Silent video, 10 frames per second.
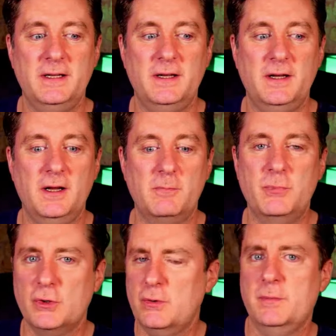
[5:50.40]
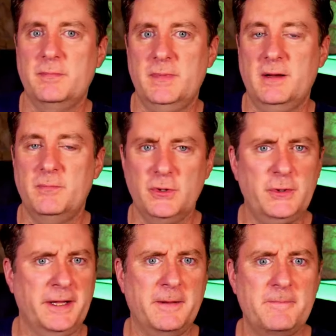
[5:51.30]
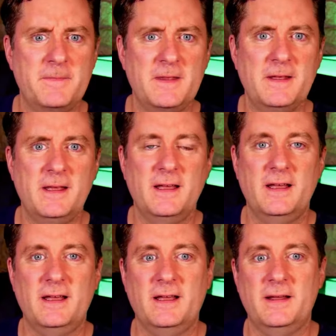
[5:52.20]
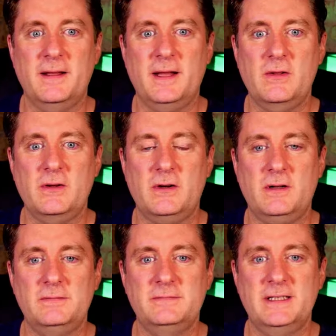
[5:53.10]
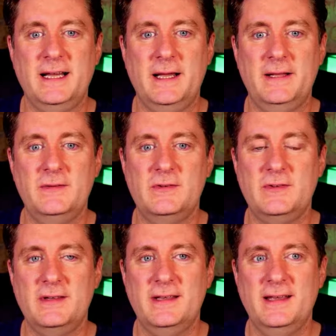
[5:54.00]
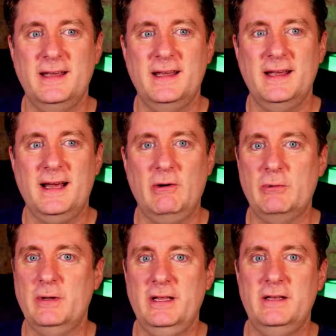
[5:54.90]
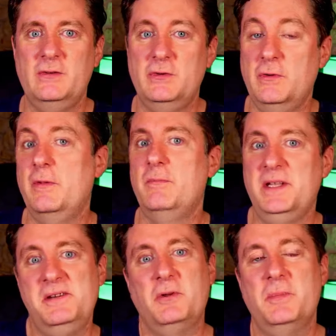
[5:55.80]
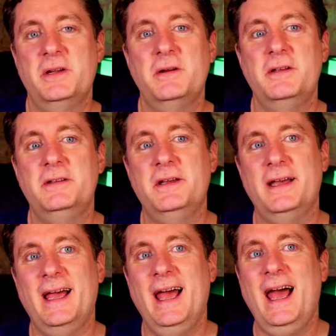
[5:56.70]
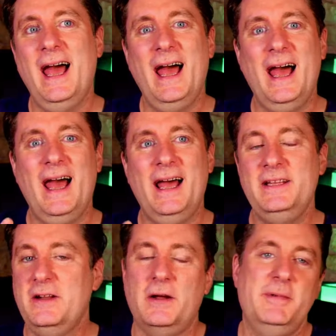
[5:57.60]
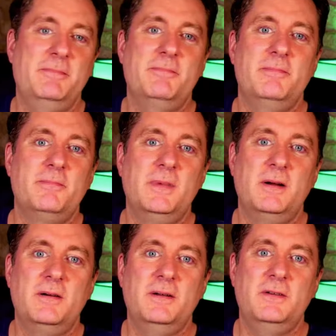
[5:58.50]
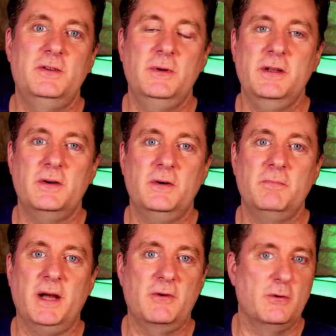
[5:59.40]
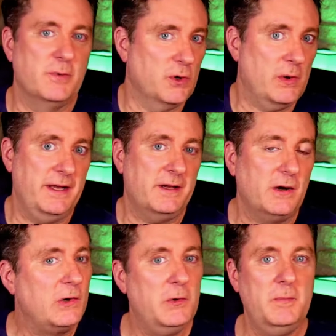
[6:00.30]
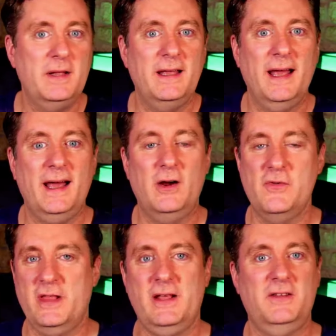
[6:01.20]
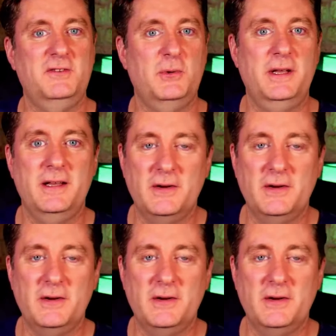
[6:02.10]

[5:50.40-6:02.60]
brewing alcohol and how it related to the medieval period. And I mean, doing your own microbrewery at home over the last 20 years